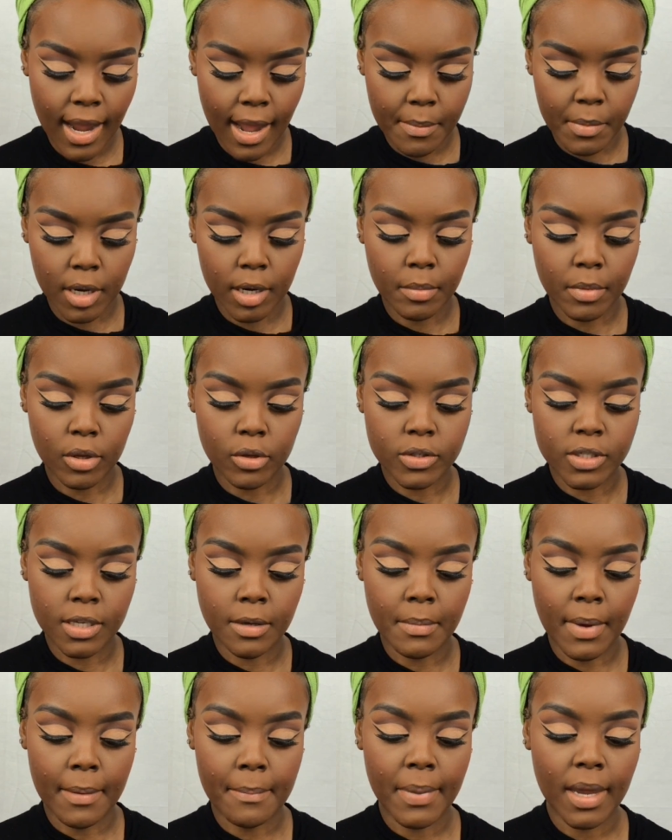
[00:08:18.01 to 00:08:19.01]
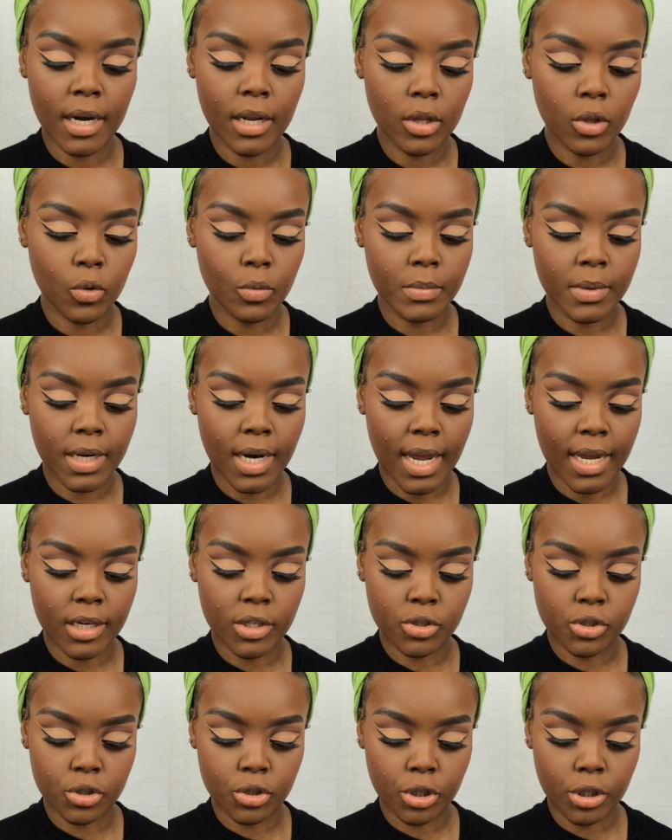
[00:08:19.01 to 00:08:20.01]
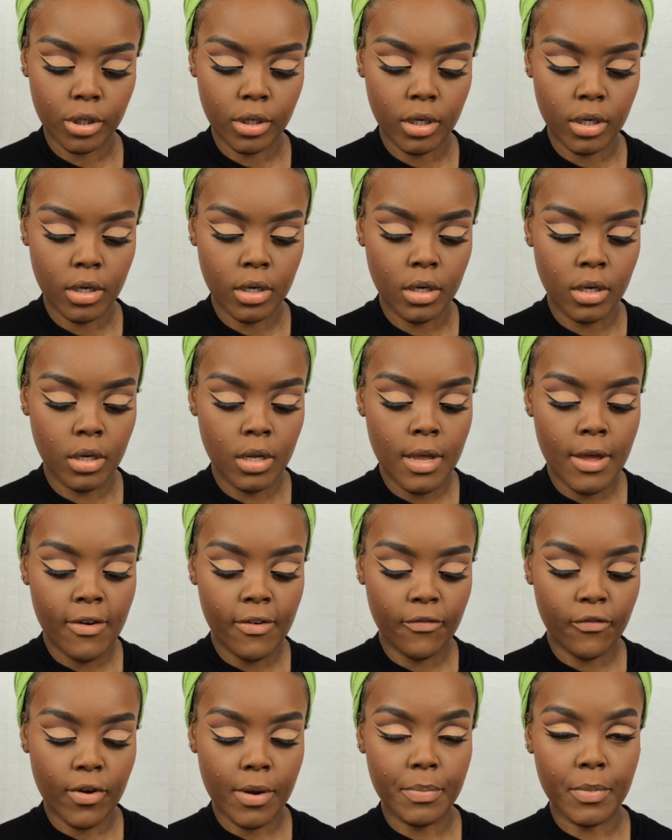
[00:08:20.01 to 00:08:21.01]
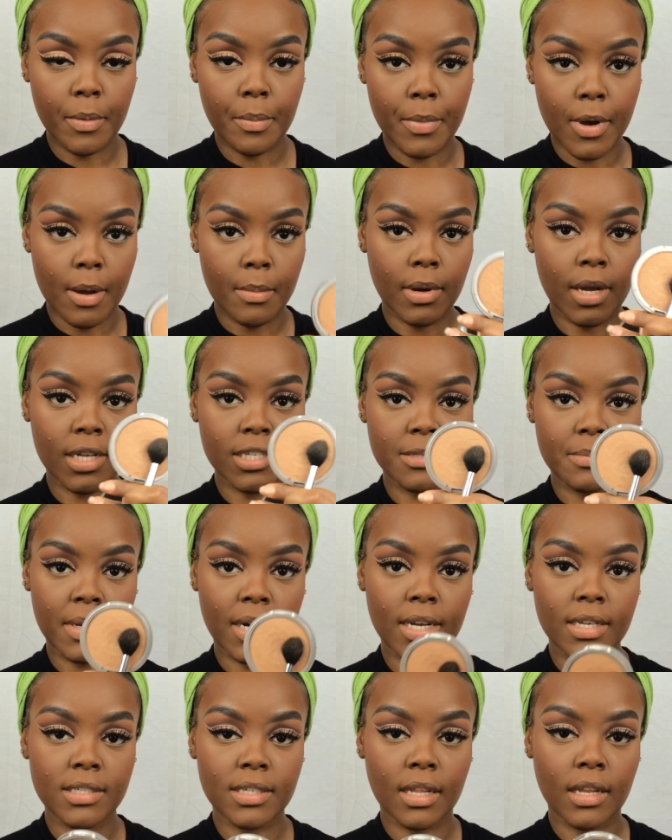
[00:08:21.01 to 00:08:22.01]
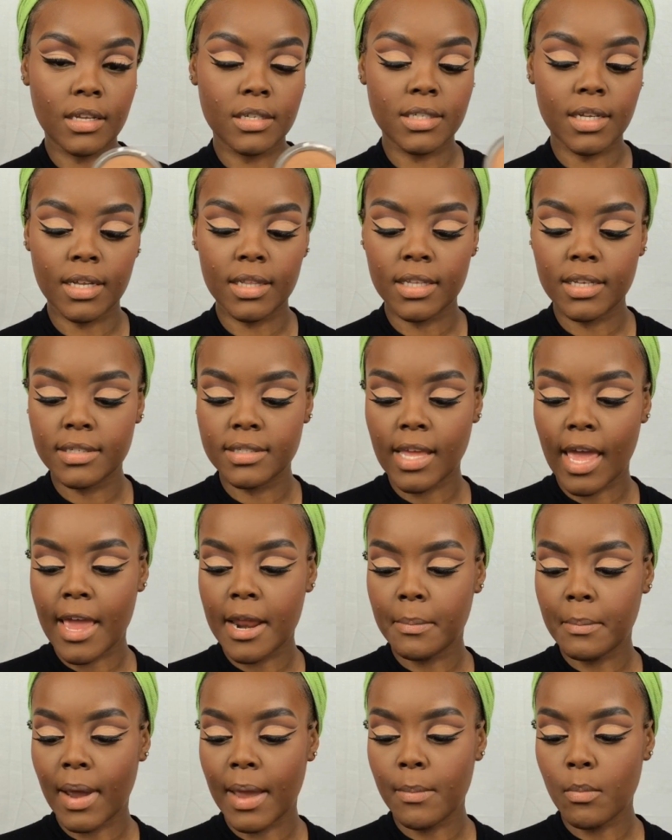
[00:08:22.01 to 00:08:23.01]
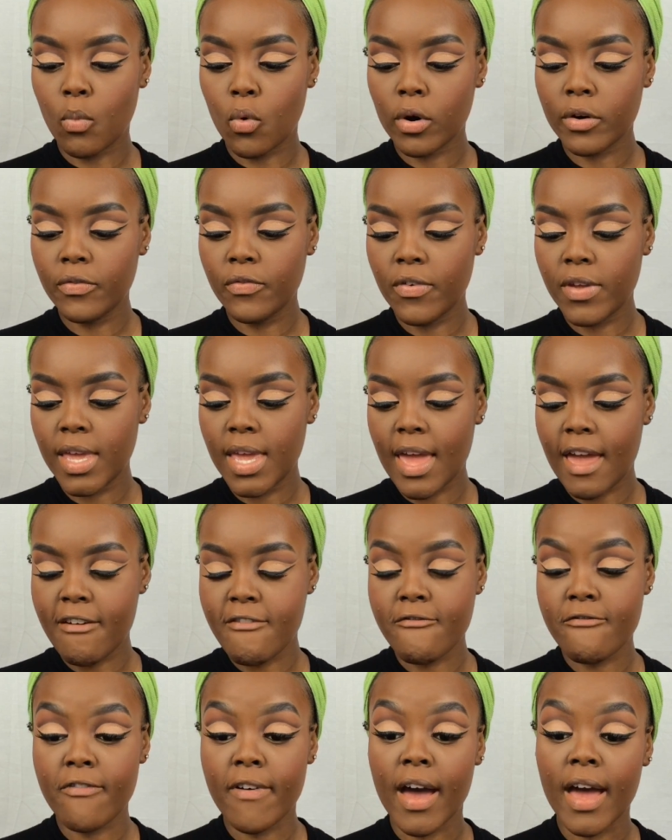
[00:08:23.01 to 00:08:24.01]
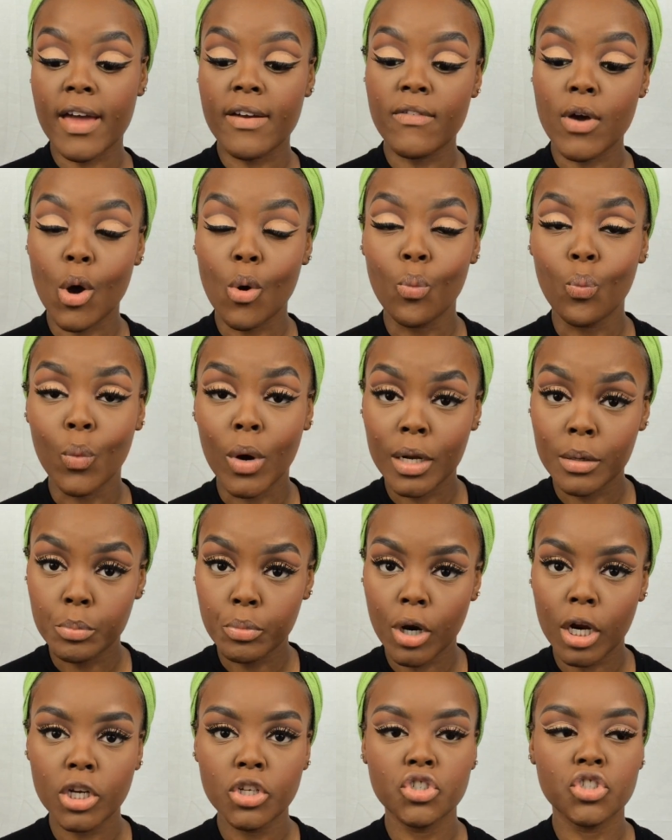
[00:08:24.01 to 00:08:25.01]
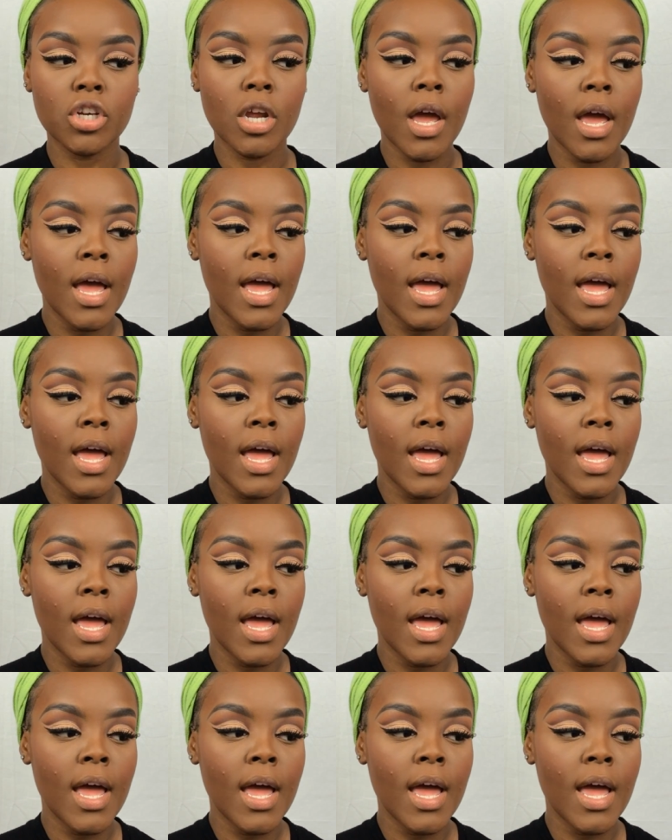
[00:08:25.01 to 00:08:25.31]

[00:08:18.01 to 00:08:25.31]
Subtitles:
I'm gonna be using my Lou Manizer from the Balm Cosmetics that looks like this, and my Morphe M501 brush.